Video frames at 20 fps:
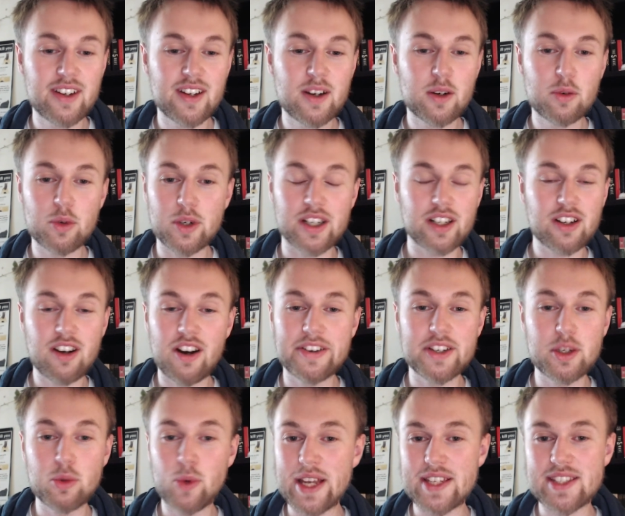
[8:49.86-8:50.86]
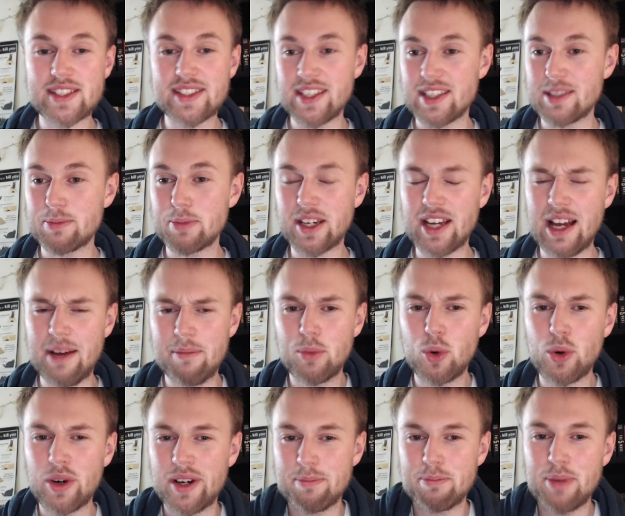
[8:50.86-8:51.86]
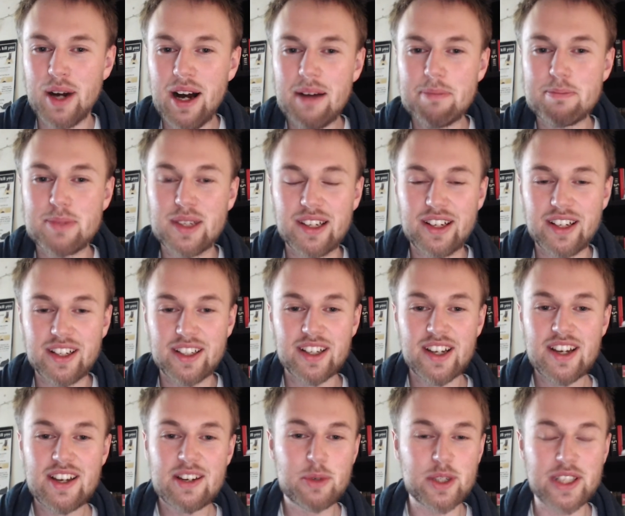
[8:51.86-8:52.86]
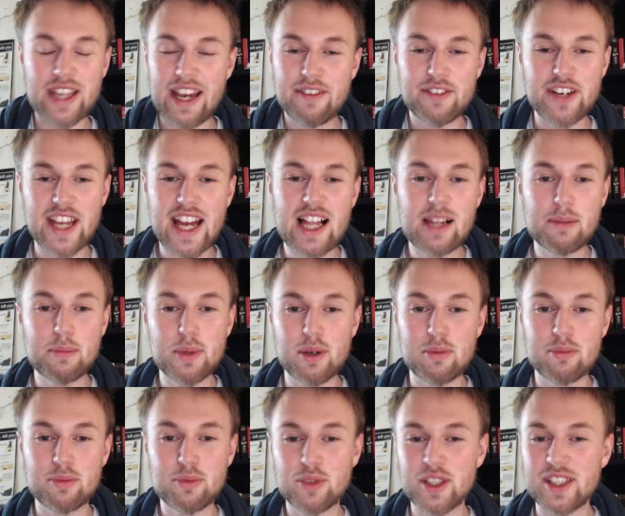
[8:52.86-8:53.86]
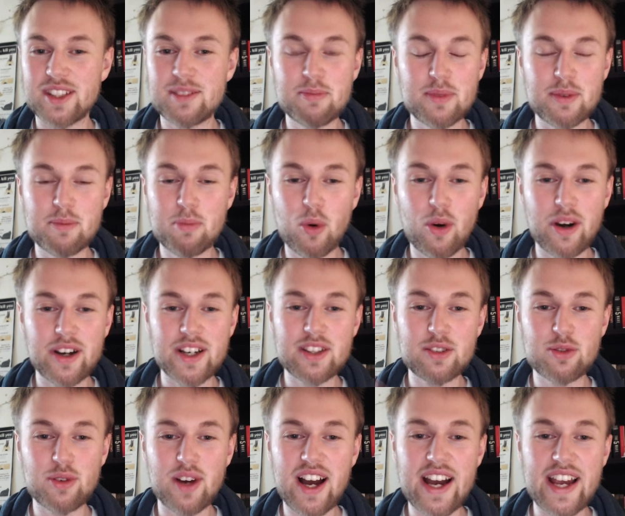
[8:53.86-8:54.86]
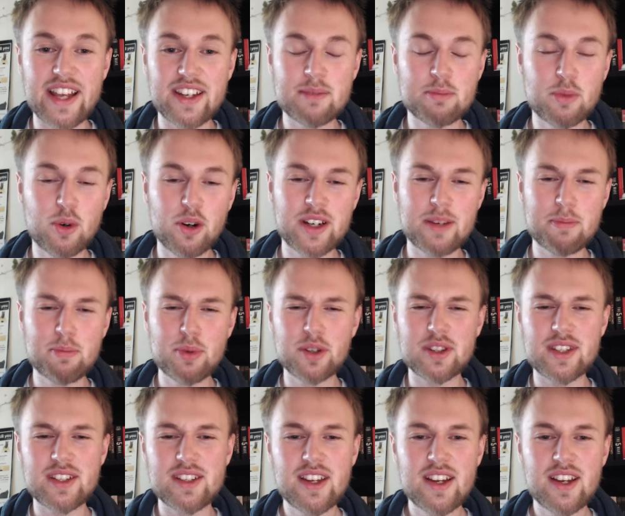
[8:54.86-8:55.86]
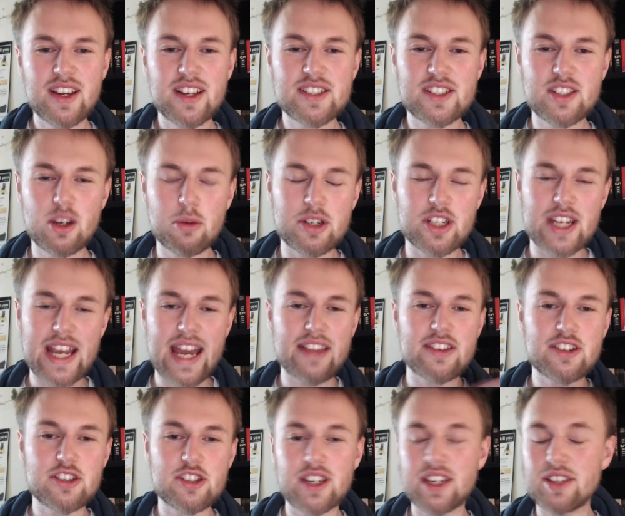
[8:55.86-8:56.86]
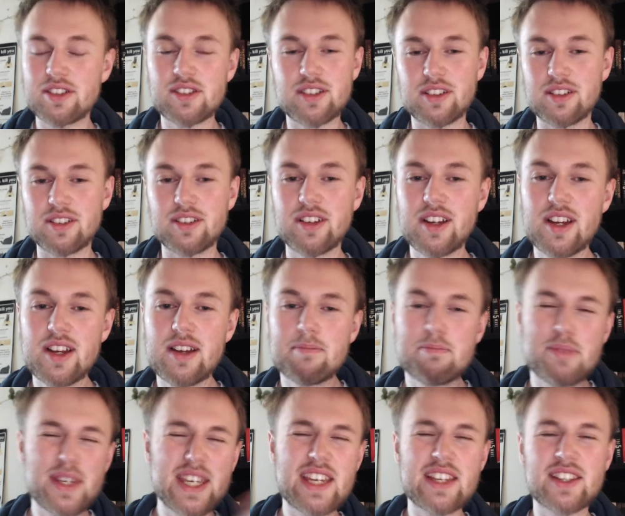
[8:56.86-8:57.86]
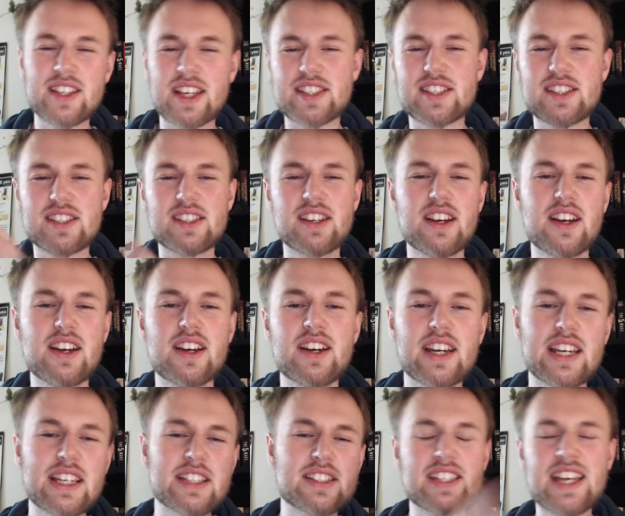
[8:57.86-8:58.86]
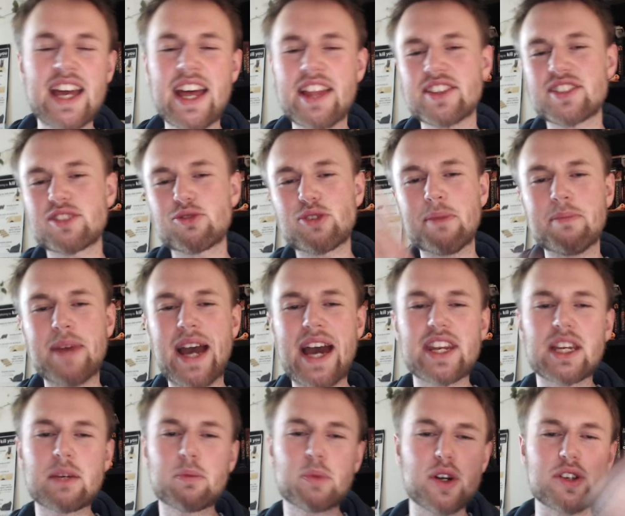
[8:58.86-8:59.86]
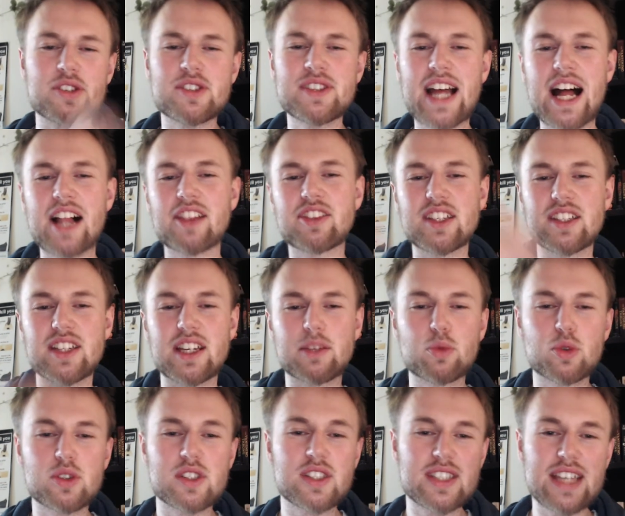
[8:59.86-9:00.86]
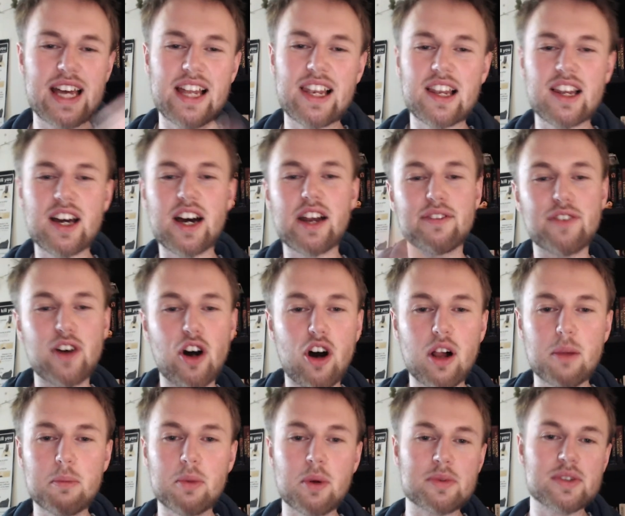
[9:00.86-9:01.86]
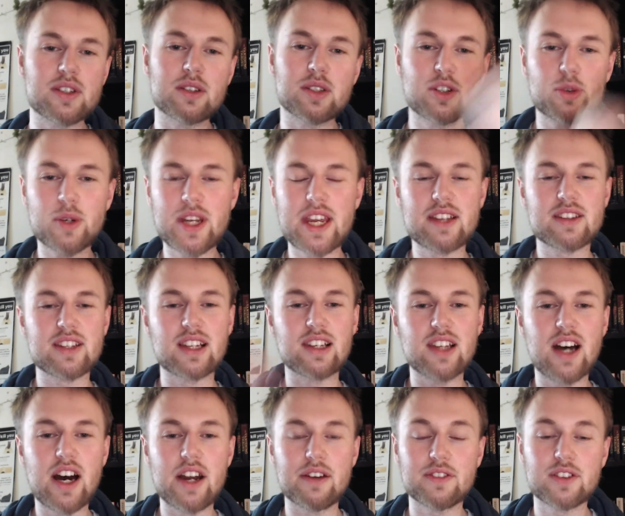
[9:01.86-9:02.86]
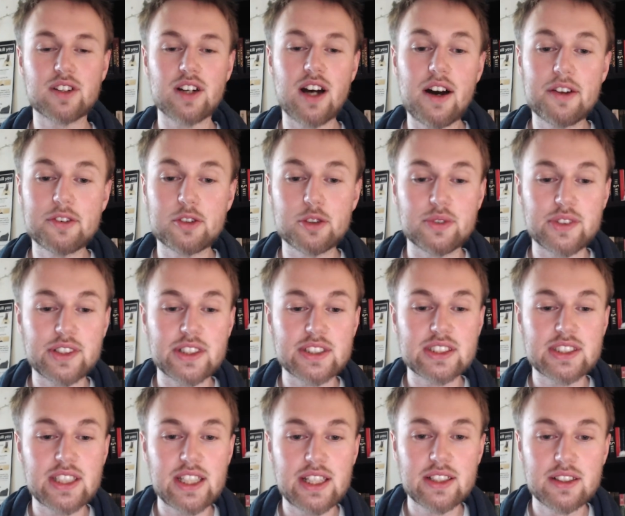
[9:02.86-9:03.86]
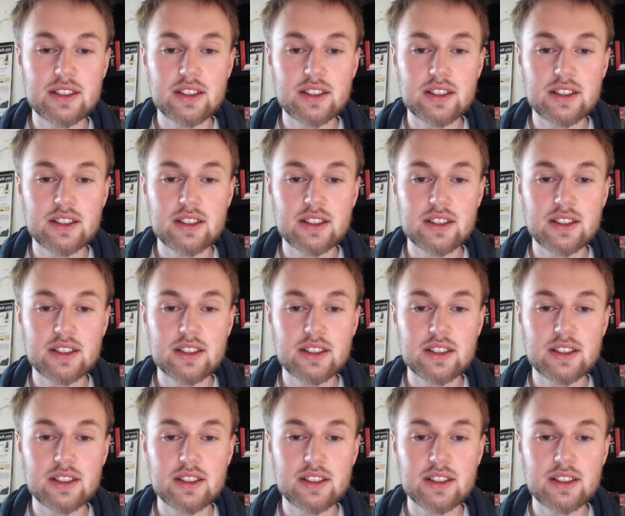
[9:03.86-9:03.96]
Where Kanye West has become more unpopular with every album, with the more he tried, the more he put so much energy into being this intense, dramatic personality that would sell a lot of albums and create a lot of controversy.